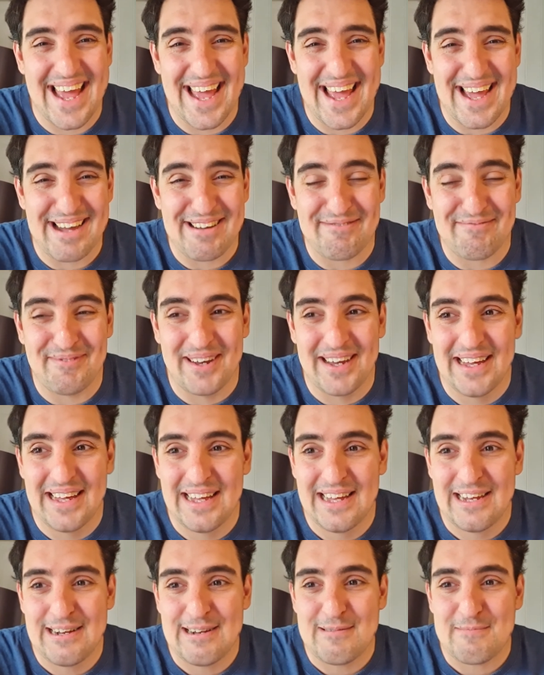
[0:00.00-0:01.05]

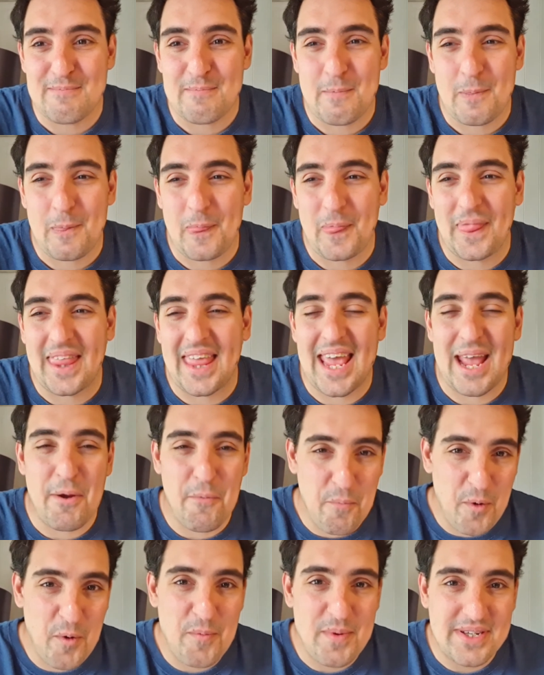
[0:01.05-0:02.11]
It
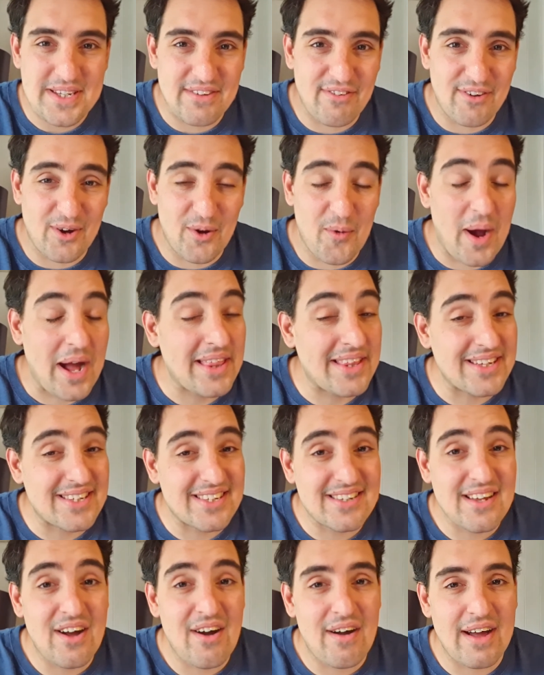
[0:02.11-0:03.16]
will be difficult. At the
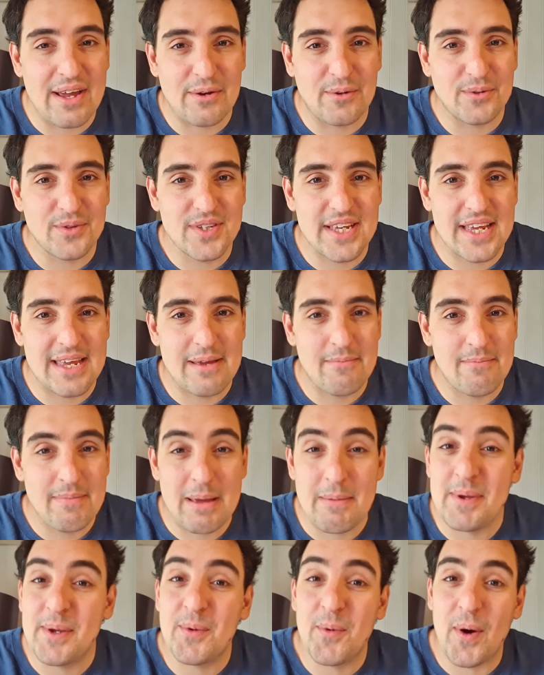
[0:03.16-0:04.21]
start it will seem
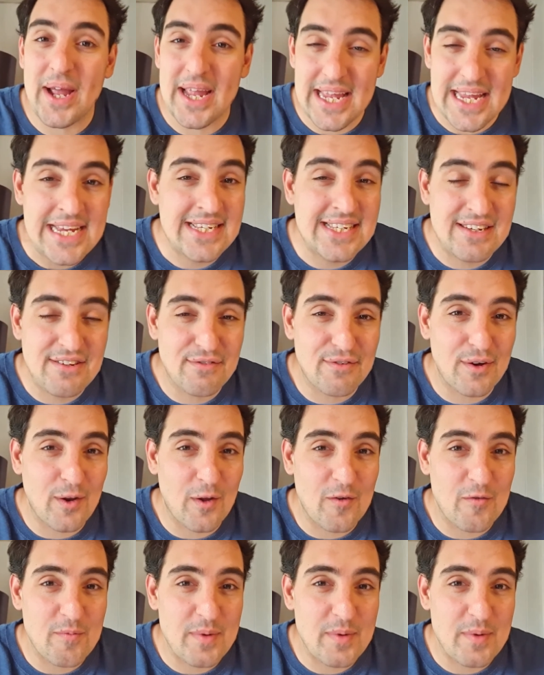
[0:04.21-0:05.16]
maybe quite easy for a lot of